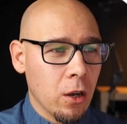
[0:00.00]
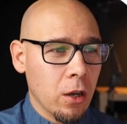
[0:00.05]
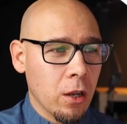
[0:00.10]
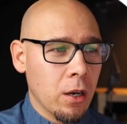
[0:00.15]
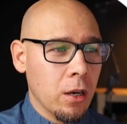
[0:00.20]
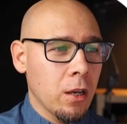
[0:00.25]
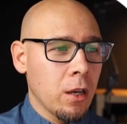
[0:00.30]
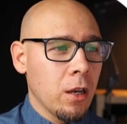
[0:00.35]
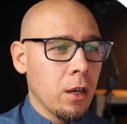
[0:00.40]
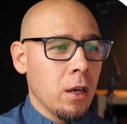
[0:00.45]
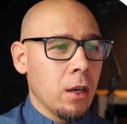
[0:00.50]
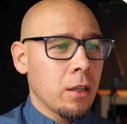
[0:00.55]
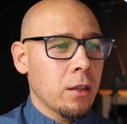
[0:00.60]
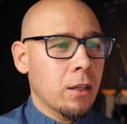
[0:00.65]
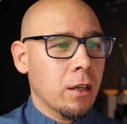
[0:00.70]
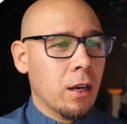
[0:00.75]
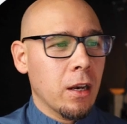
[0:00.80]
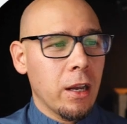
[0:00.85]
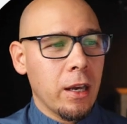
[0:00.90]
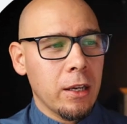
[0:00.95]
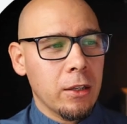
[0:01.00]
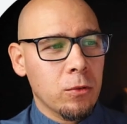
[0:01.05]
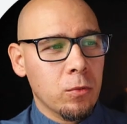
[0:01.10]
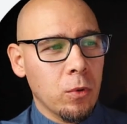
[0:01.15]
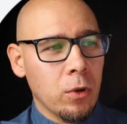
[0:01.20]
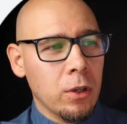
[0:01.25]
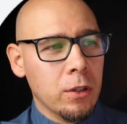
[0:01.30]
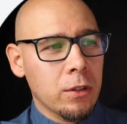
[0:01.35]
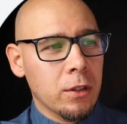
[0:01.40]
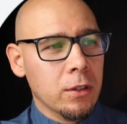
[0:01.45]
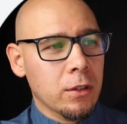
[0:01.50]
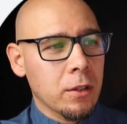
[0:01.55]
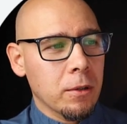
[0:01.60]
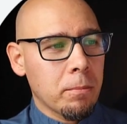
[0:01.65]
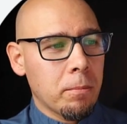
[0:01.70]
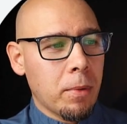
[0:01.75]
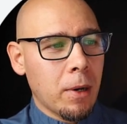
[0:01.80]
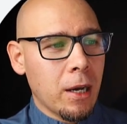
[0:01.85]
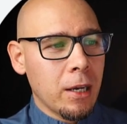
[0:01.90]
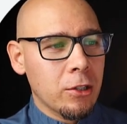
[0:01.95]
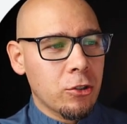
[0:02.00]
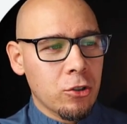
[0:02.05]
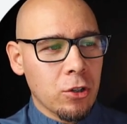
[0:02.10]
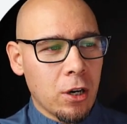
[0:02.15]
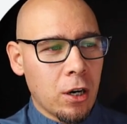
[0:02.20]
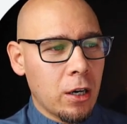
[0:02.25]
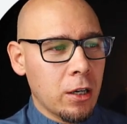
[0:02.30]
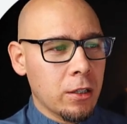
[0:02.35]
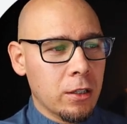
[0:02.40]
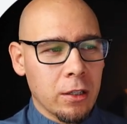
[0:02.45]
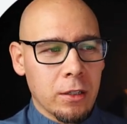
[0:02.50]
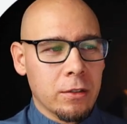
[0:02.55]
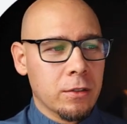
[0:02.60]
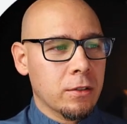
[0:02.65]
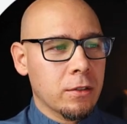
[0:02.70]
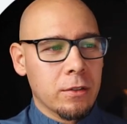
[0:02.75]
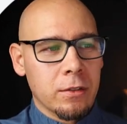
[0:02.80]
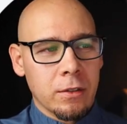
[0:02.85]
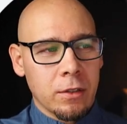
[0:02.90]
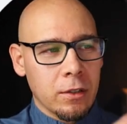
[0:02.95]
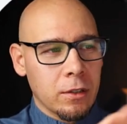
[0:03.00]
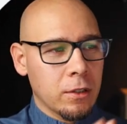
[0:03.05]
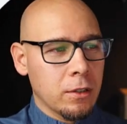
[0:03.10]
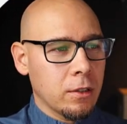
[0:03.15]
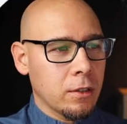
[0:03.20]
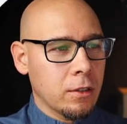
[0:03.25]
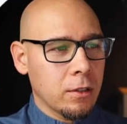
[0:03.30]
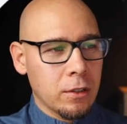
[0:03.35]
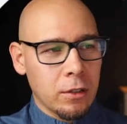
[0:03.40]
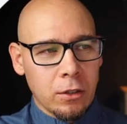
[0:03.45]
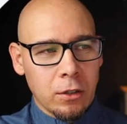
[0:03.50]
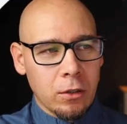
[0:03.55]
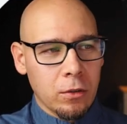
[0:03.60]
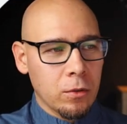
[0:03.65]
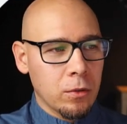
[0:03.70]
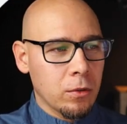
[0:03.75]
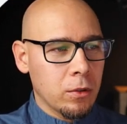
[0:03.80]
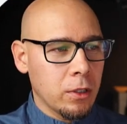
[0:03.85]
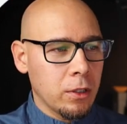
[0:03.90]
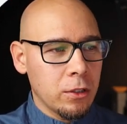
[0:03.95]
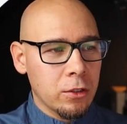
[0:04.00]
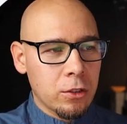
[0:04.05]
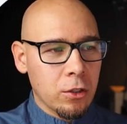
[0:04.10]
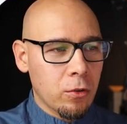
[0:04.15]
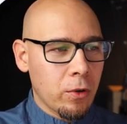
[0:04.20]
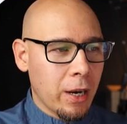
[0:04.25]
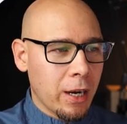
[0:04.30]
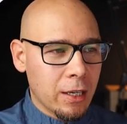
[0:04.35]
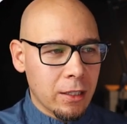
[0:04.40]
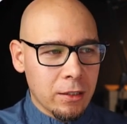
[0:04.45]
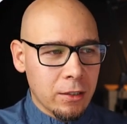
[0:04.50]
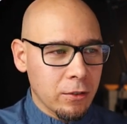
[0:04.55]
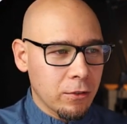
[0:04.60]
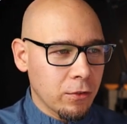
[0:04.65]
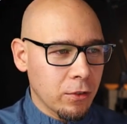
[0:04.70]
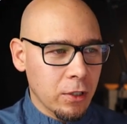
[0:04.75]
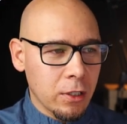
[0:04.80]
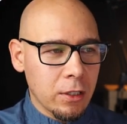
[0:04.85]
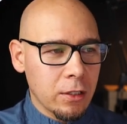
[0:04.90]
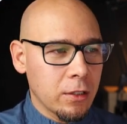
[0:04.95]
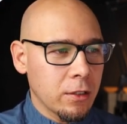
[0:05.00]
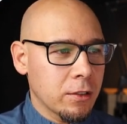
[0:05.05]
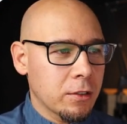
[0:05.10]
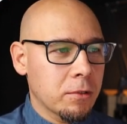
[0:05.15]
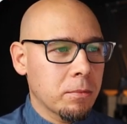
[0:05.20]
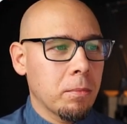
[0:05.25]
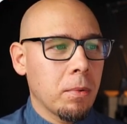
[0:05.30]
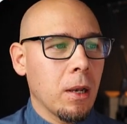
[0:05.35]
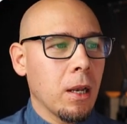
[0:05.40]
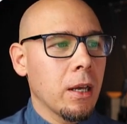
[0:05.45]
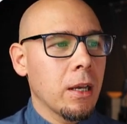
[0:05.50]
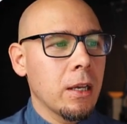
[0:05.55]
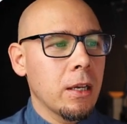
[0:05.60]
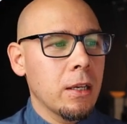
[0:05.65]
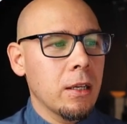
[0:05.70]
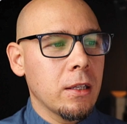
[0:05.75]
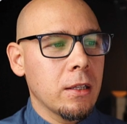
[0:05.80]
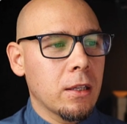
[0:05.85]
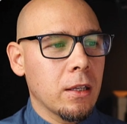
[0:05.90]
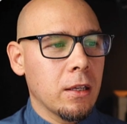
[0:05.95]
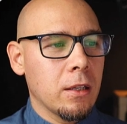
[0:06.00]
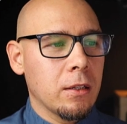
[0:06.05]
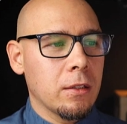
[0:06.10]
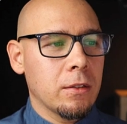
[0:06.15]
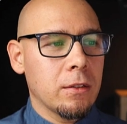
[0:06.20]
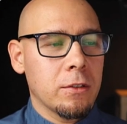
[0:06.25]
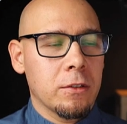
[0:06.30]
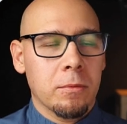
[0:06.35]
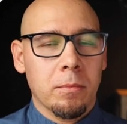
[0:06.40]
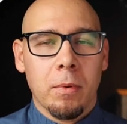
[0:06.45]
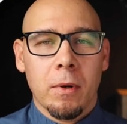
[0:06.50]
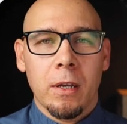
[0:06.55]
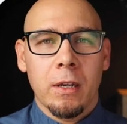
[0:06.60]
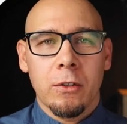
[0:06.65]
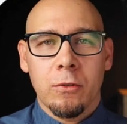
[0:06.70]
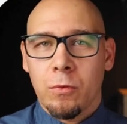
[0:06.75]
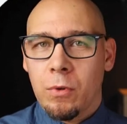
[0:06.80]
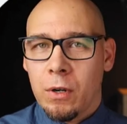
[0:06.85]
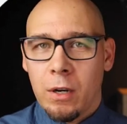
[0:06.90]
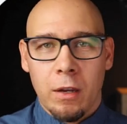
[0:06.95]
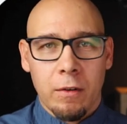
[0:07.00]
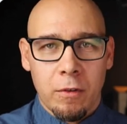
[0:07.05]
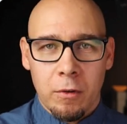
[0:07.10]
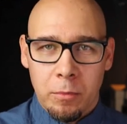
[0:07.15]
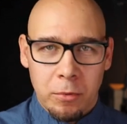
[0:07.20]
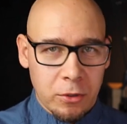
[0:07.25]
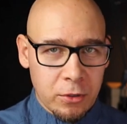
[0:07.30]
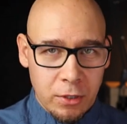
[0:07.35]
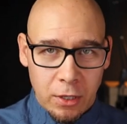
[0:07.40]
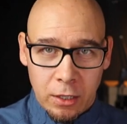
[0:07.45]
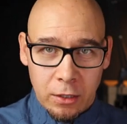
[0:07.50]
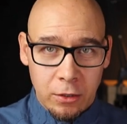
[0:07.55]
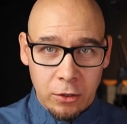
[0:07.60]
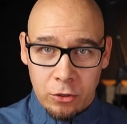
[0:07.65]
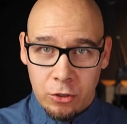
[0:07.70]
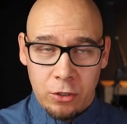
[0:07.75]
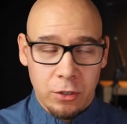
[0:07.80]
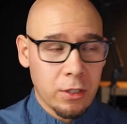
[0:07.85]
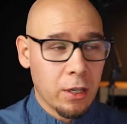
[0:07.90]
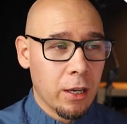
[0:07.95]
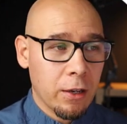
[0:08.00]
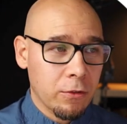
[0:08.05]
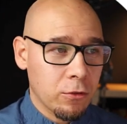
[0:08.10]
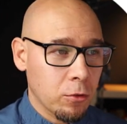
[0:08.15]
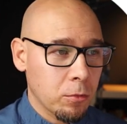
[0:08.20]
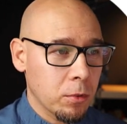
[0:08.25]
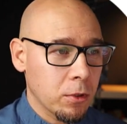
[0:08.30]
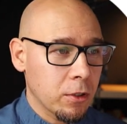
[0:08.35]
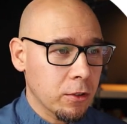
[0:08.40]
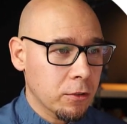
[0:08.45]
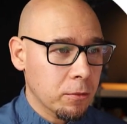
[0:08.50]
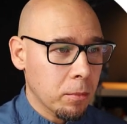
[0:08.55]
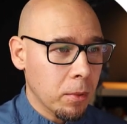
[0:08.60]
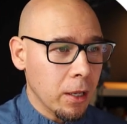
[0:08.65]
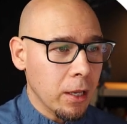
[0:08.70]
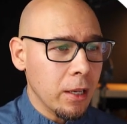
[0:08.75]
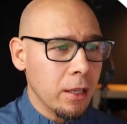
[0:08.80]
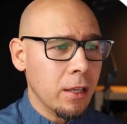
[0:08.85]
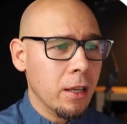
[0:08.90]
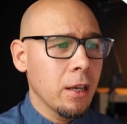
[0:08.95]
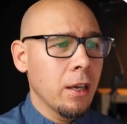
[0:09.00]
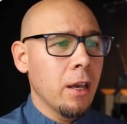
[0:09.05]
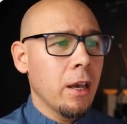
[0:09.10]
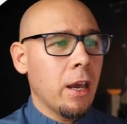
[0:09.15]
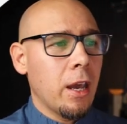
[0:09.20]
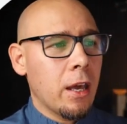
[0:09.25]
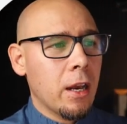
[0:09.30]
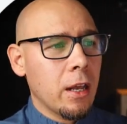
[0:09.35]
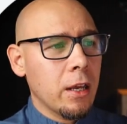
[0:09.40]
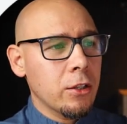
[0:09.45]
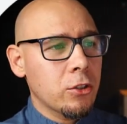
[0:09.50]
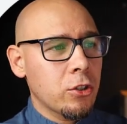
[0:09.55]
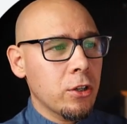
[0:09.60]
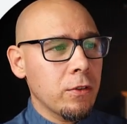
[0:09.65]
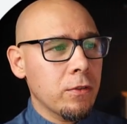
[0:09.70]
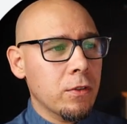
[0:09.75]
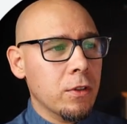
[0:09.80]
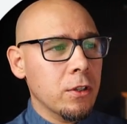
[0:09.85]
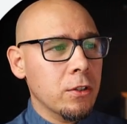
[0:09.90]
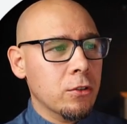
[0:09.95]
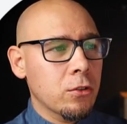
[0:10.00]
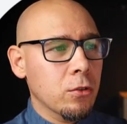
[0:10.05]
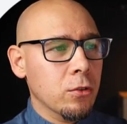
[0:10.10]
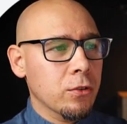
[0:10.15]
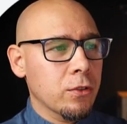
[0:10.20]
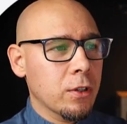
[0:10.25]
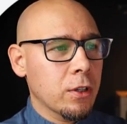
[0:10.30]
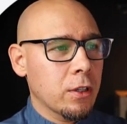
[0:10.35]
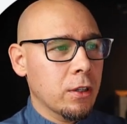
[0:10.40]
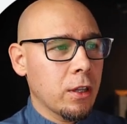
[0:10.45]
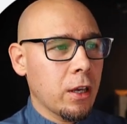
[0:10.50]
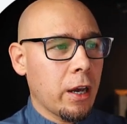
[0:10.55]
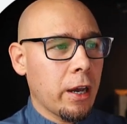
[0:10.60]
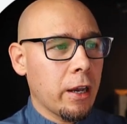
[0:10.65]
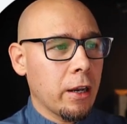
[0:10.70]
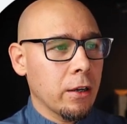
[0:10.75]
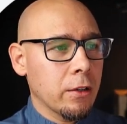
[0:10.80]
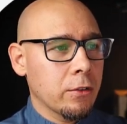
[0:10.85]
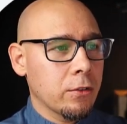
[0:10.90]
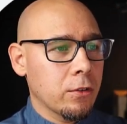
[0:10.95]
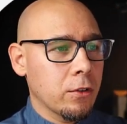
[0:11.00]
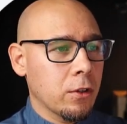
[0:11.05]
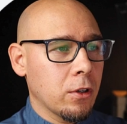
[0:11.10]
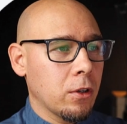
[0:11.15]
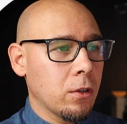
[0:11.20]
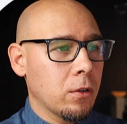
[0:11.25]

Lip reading: on. The client wanted a pie chart that's, interactively displayed and displays whatever percentages have to be displayed. And I achieved this using dials,